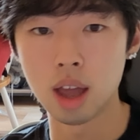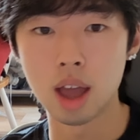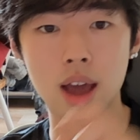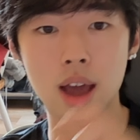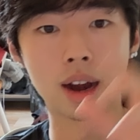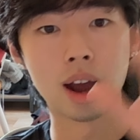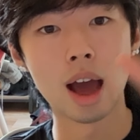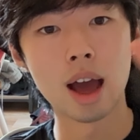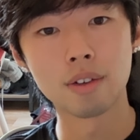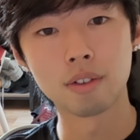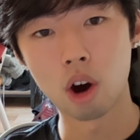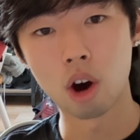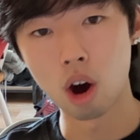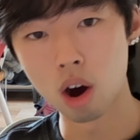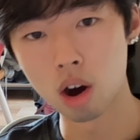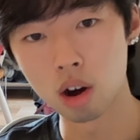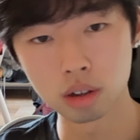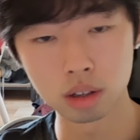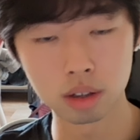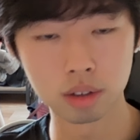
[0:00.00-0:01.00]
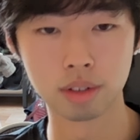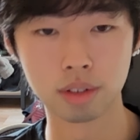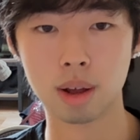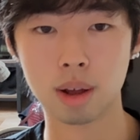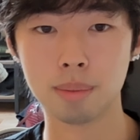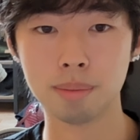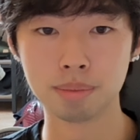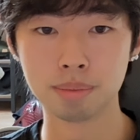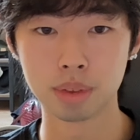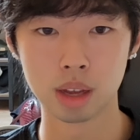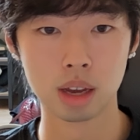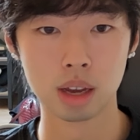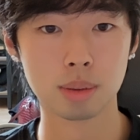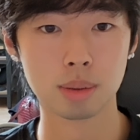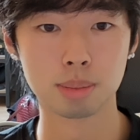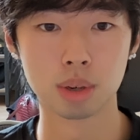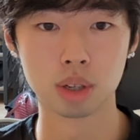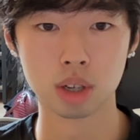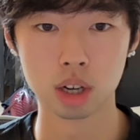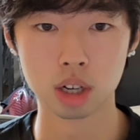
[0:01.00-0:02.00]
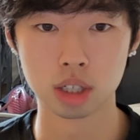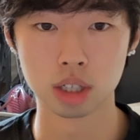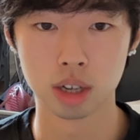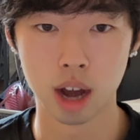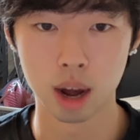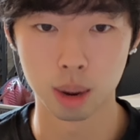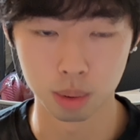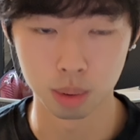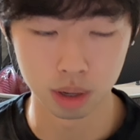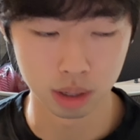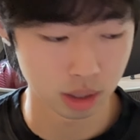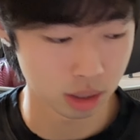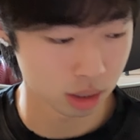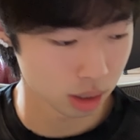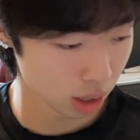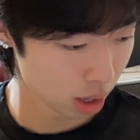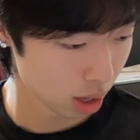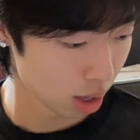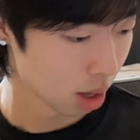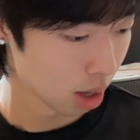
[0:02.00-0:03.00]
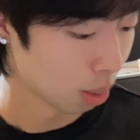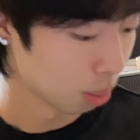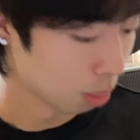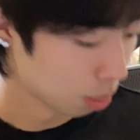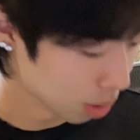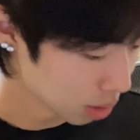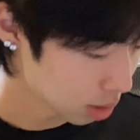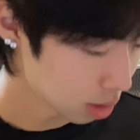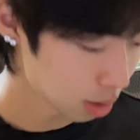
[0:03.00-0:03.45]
and have all of them in production at once. What's the